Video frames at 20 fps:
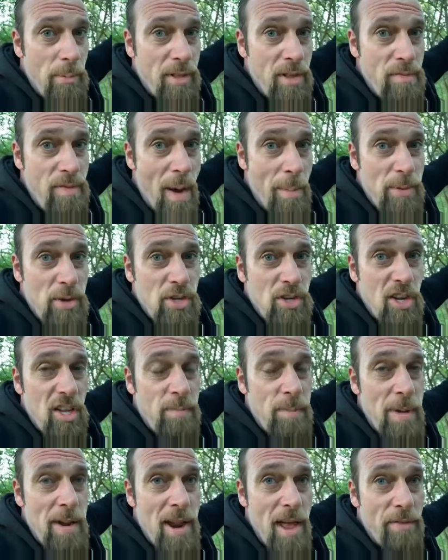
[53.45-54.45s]
with the rubbish that has
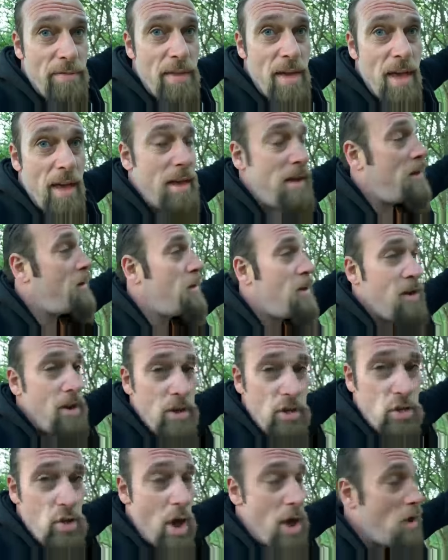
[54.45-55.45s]
been left there.
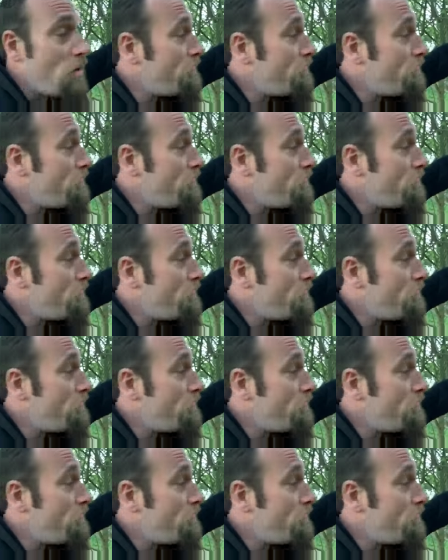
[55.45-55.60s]
Shine